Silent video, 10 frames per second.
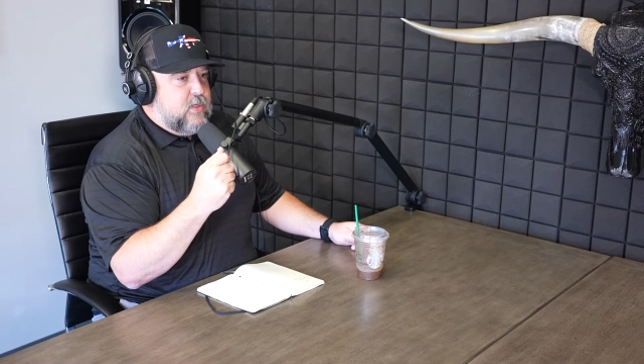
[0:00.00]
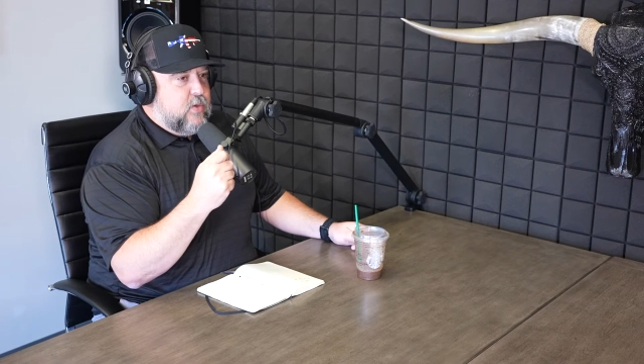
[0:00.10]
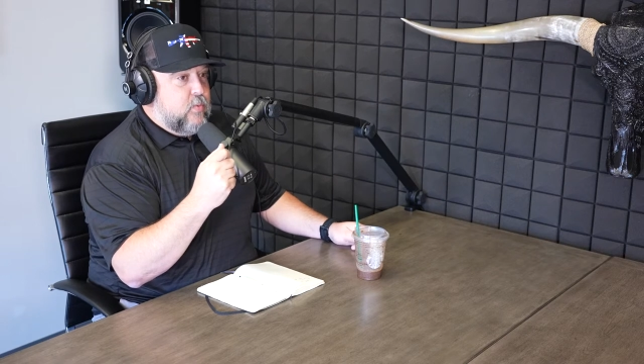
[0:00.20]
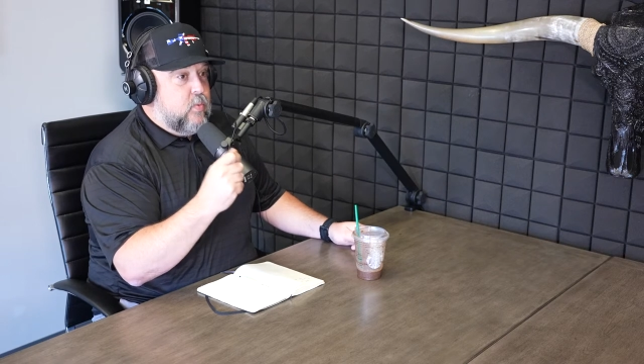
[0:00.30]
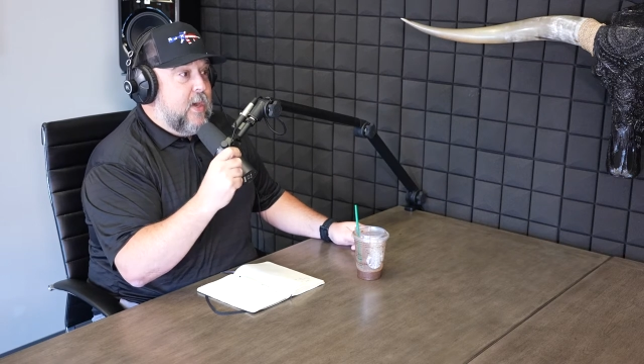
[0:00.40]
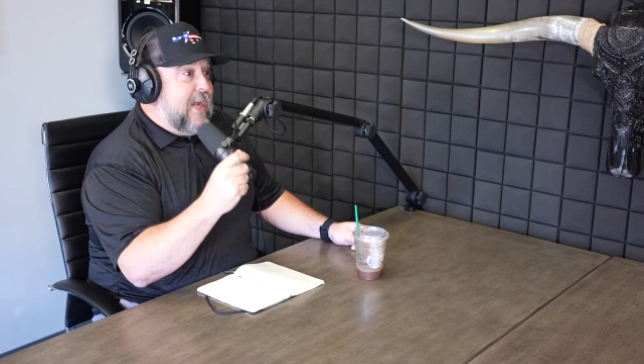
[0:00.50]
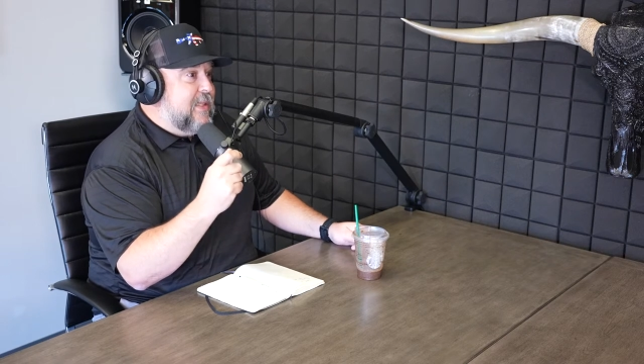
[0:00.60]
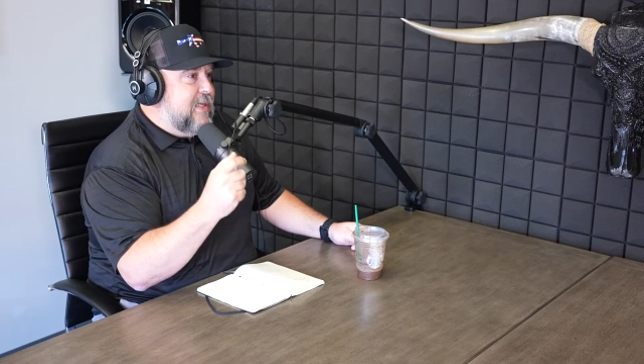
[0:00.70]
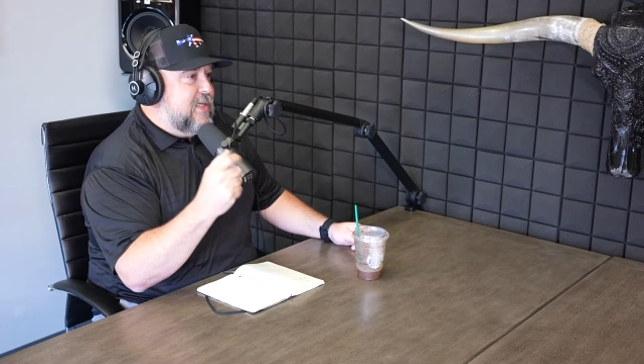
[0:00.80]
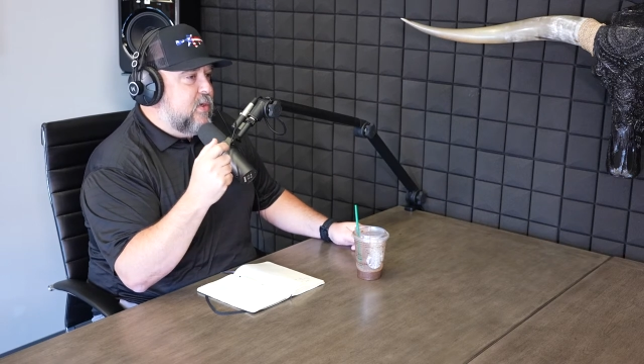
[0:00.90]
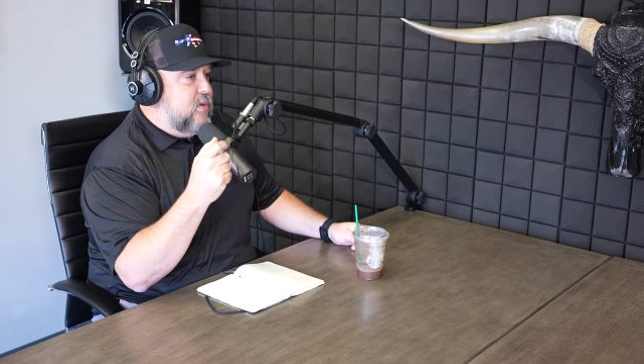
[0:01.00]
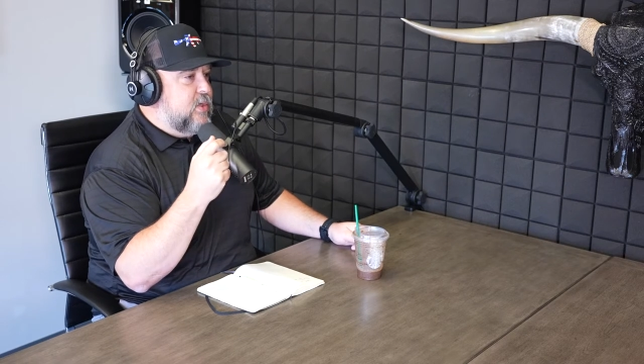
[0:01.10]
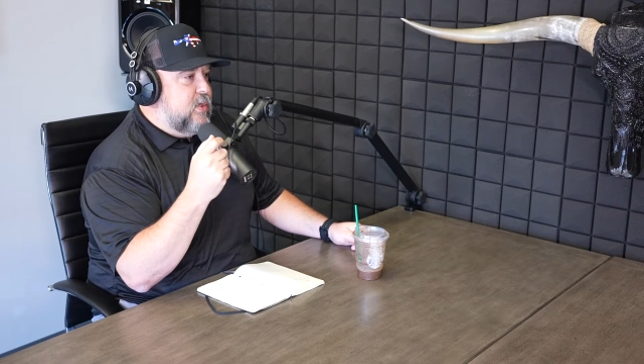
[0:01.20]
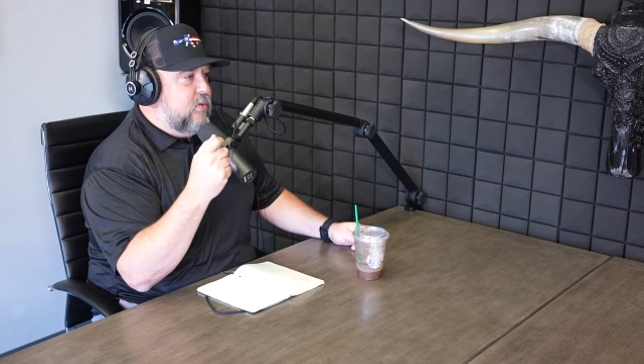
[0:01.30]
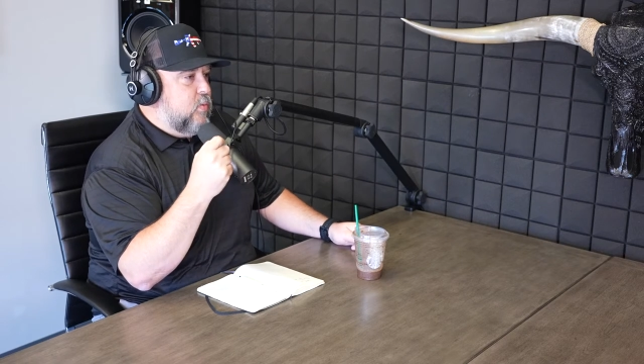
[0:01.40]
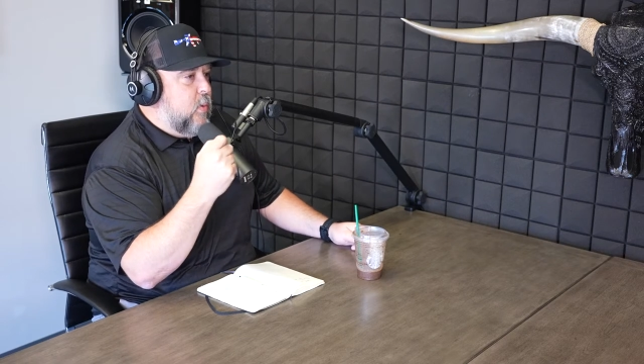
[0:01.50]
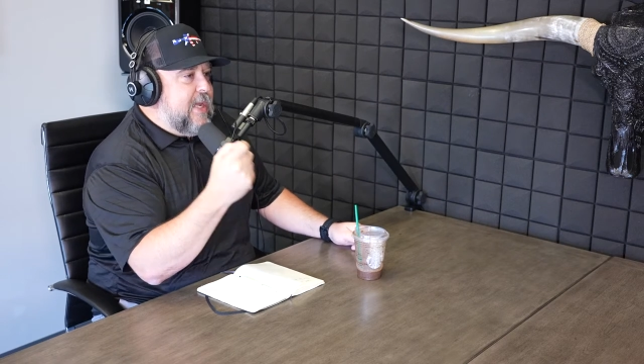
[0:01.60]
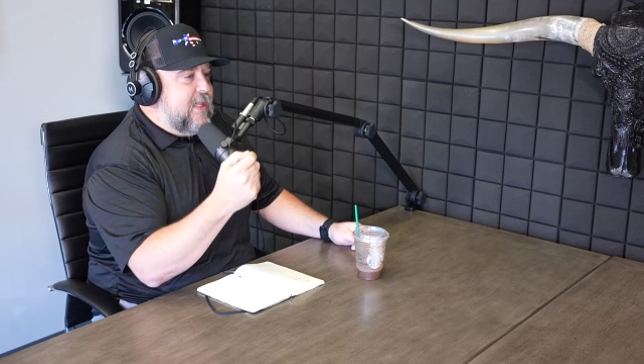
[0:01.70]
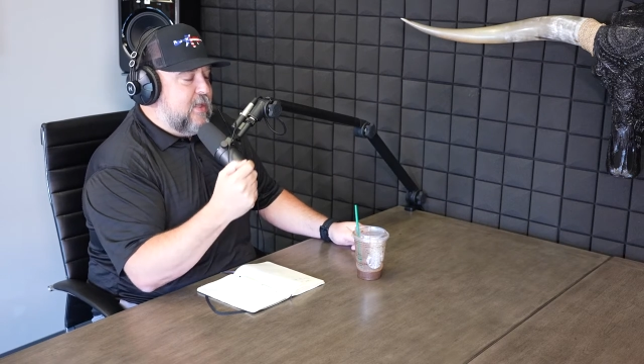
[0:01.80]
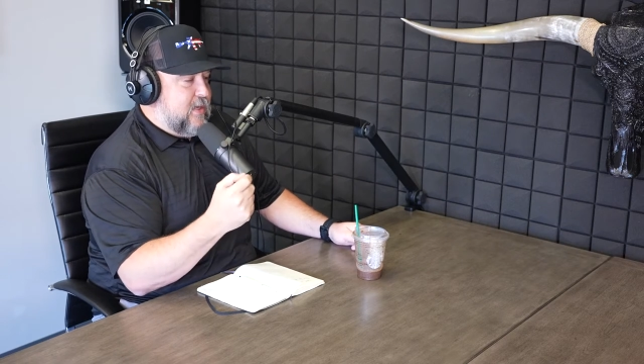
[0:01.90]
directly to, to
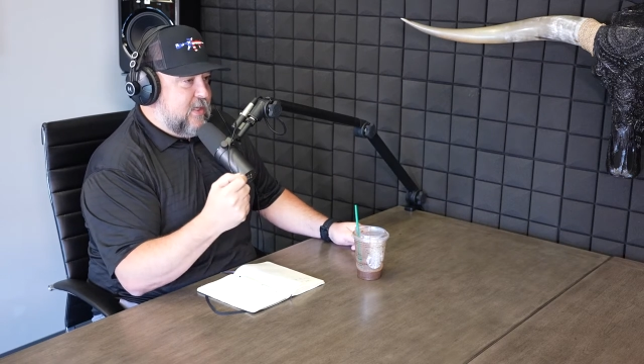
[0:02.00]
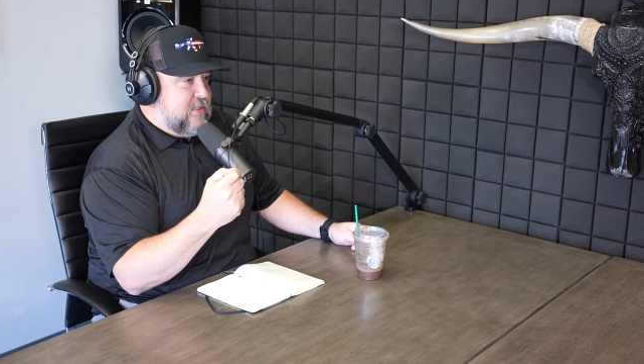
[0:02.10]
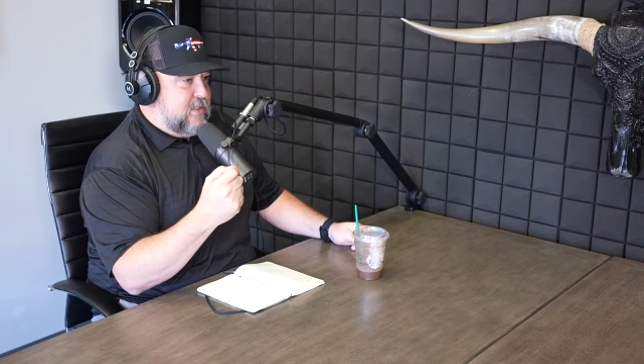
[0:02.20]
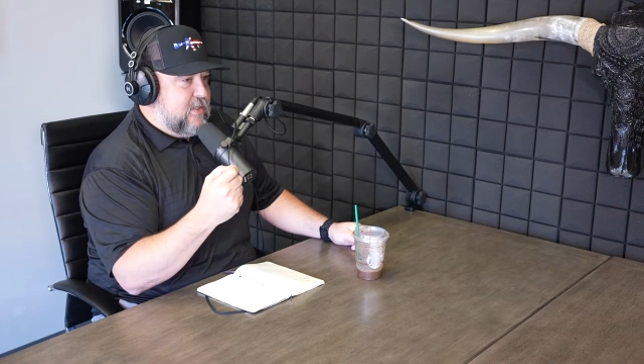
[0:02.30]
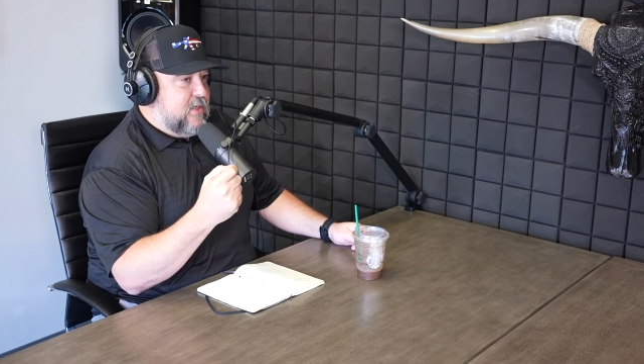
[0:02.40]
weight loss